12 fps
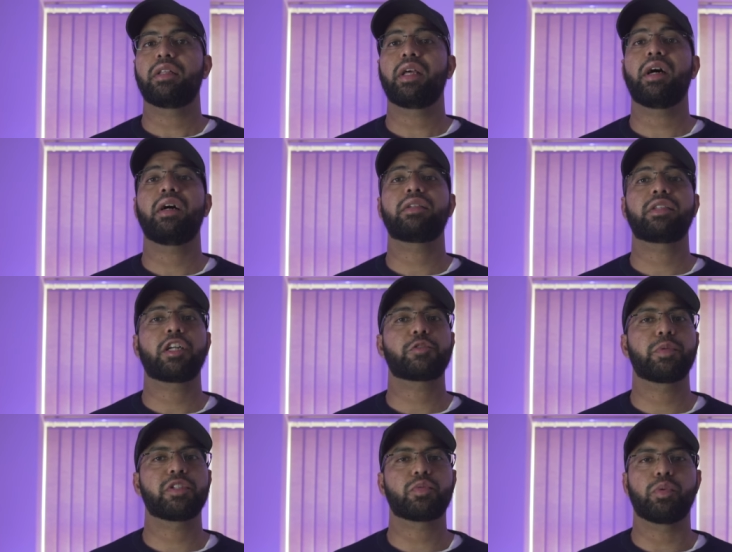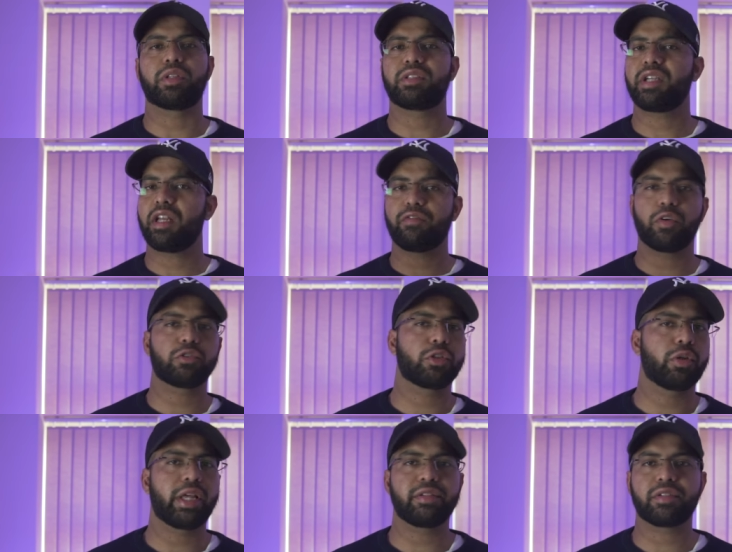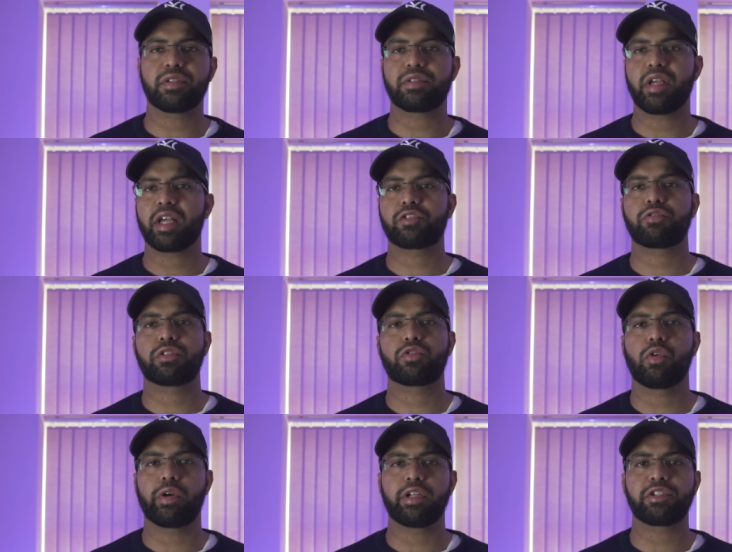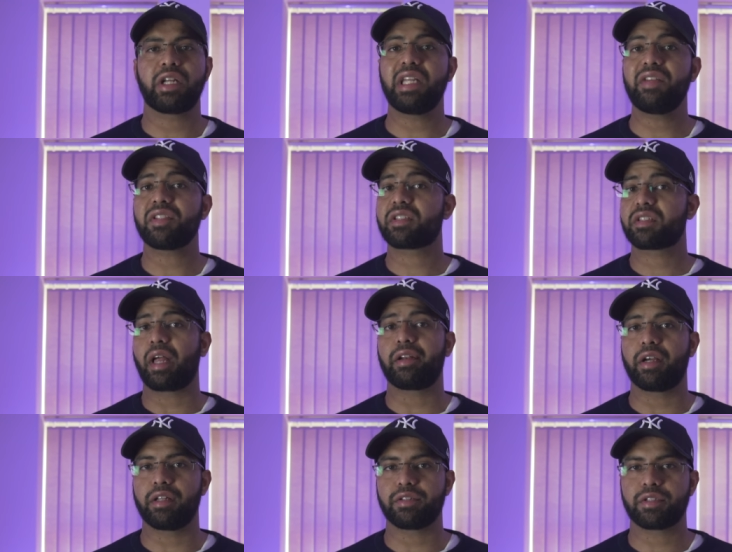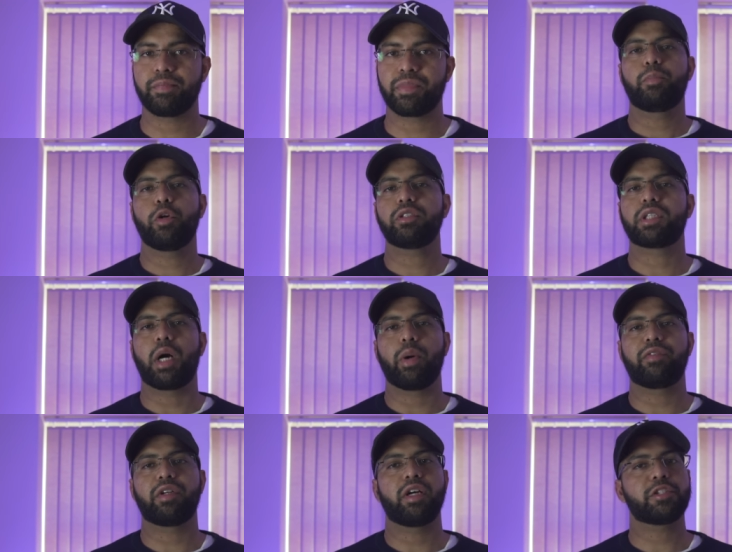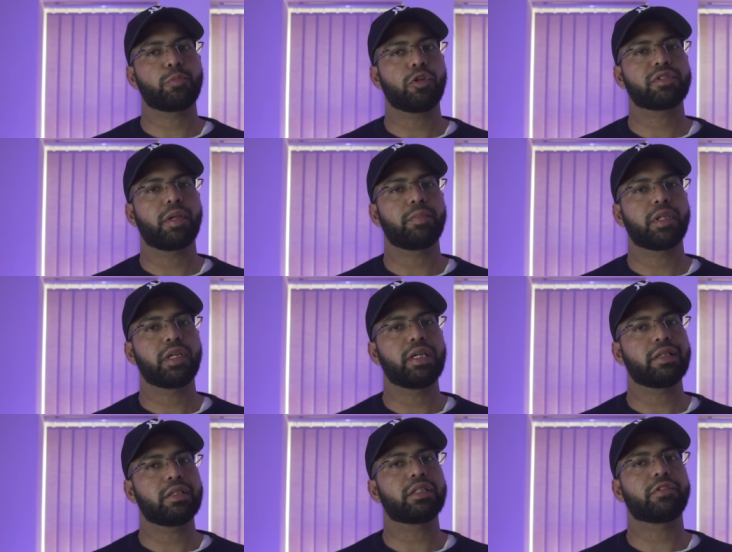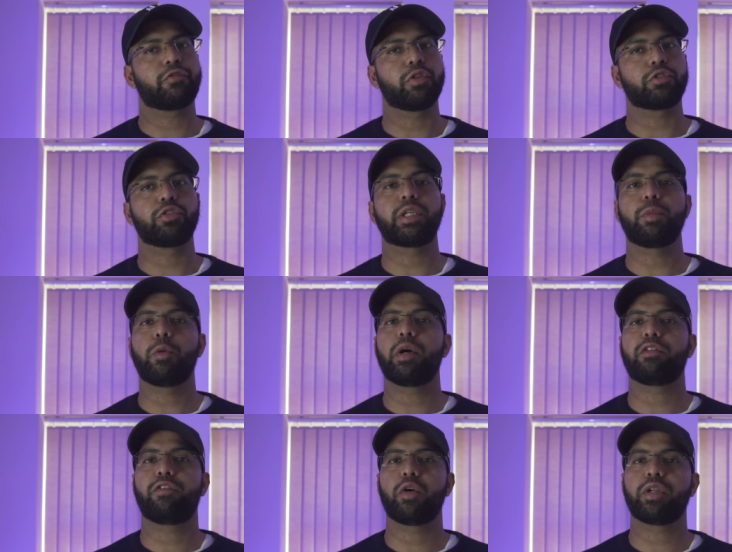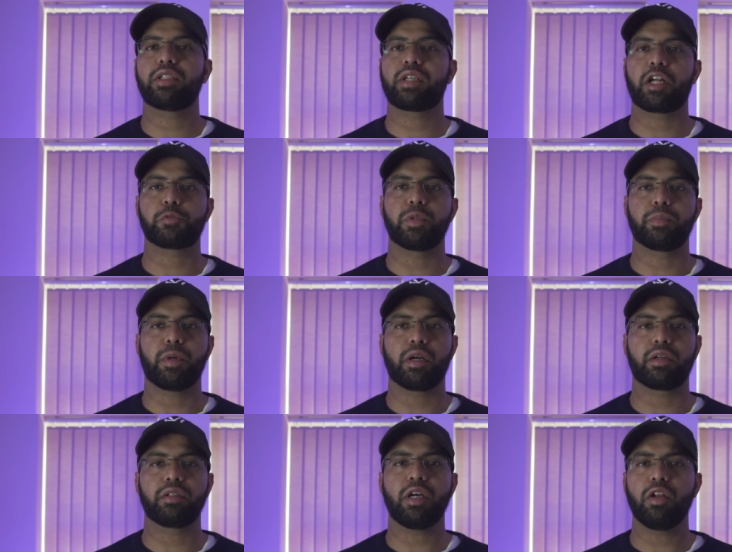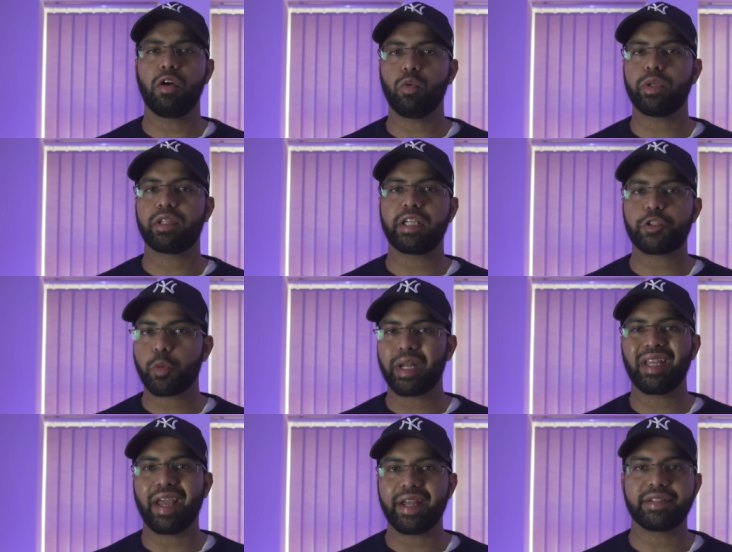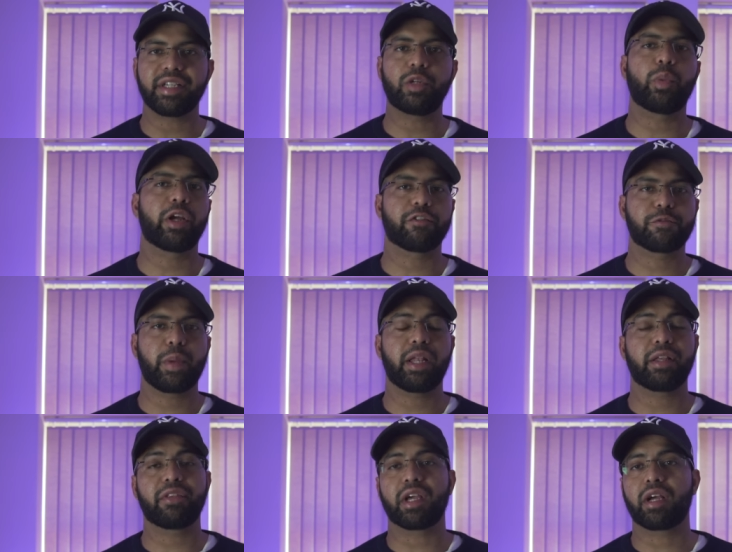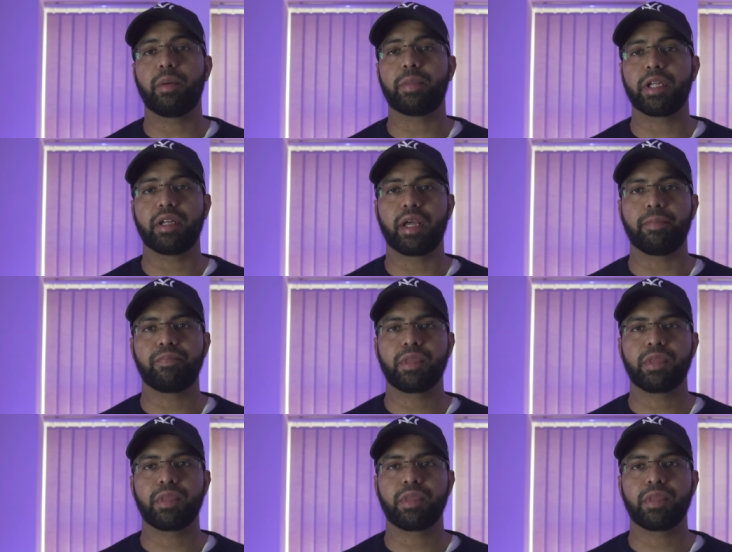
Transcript: There are attachments with telephoto lenses, extra storage, and even stun guns. Prynt, however, has brought something a little different to the mobile phone attachment market, along with the twenty eighteen way of spelling their company name.